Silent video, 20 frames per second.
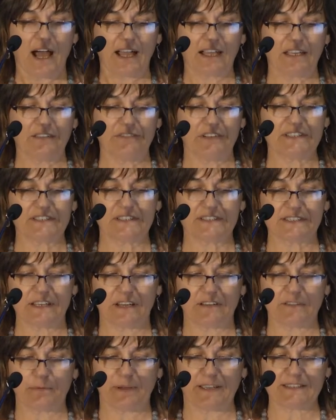I convinced the
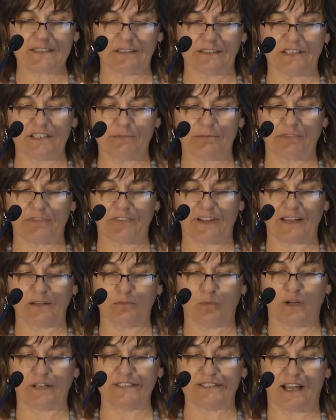Southwest Lynn to
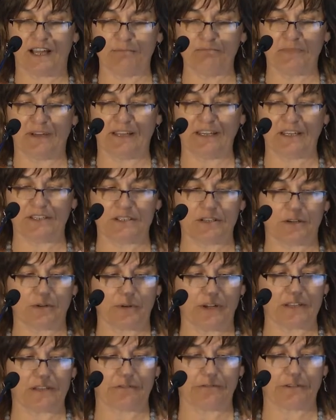provide one-time money to
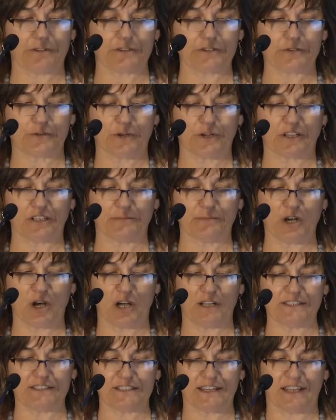create the first curriculum
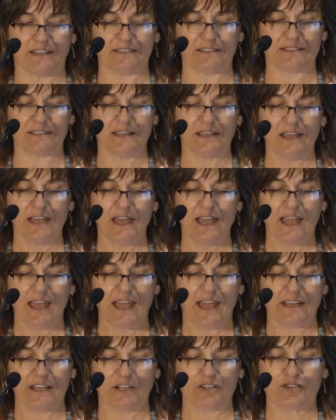content,
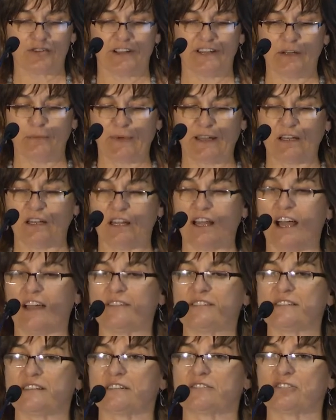and our training went
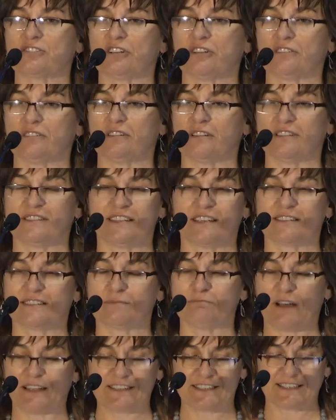live
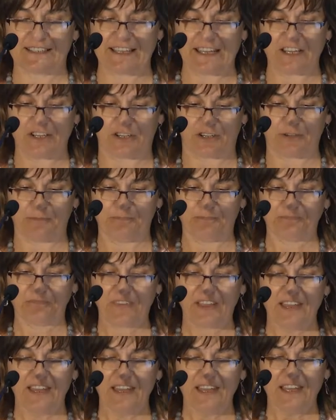six months later.
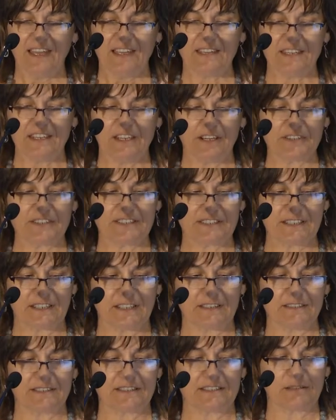In the years
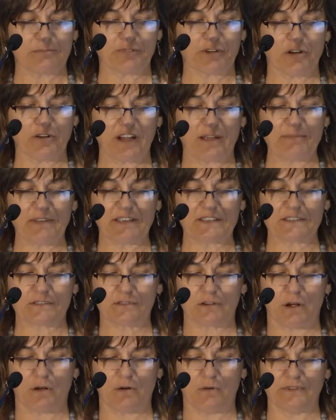since, the program has
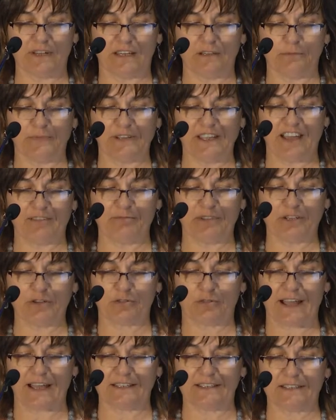grown, and we have been
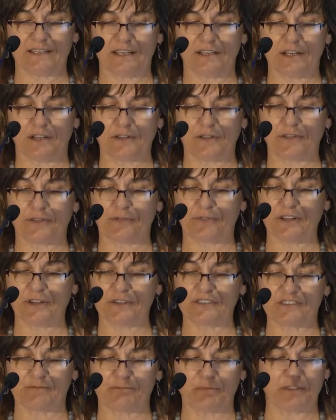granted another 3
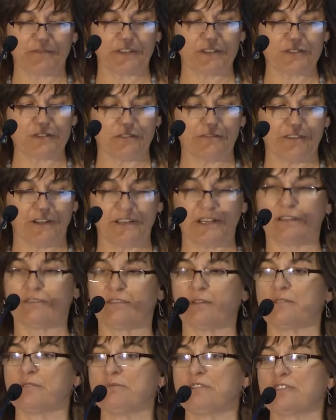years of provincial funding
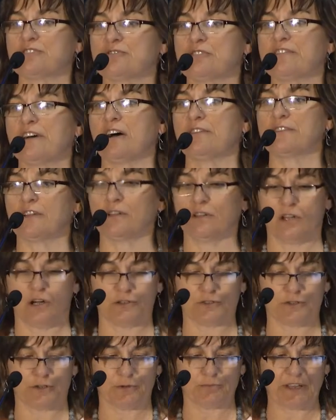from the Ministry of Health and
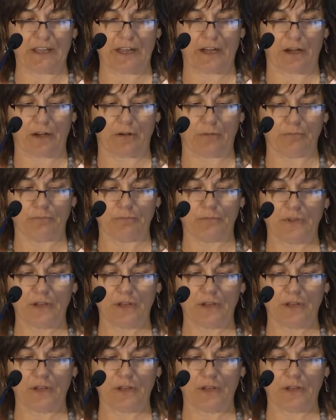Long-Term Care.